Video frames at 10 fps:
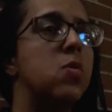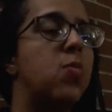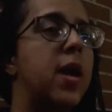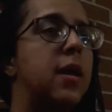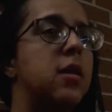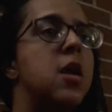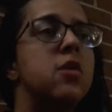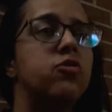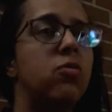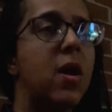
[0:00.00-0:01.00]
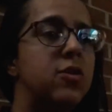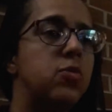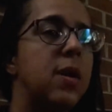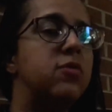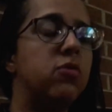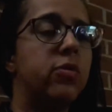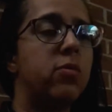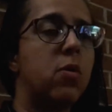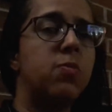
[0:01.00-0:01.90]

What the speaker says: when trying to enter their